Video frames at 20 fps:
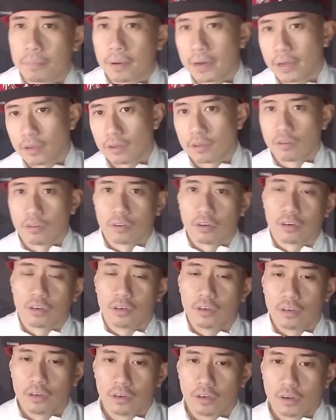bike and you're
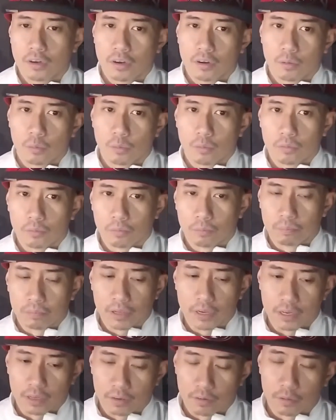
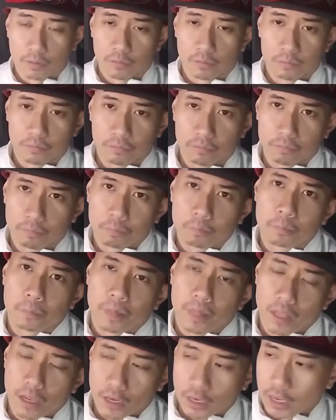playing
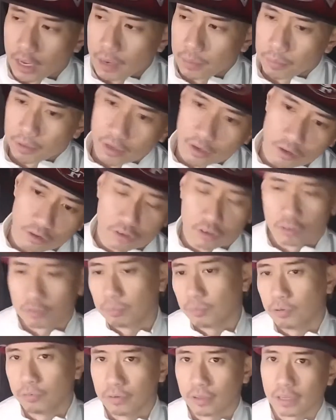a game and then you're just
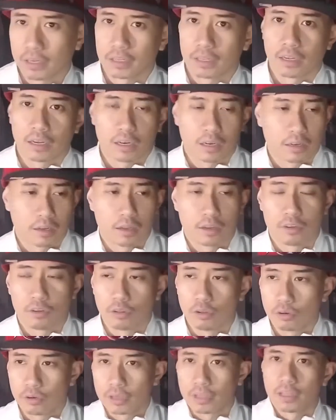moving like that and you're
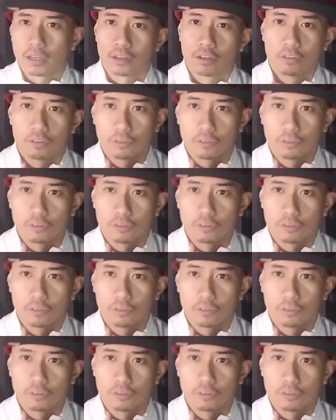looking at the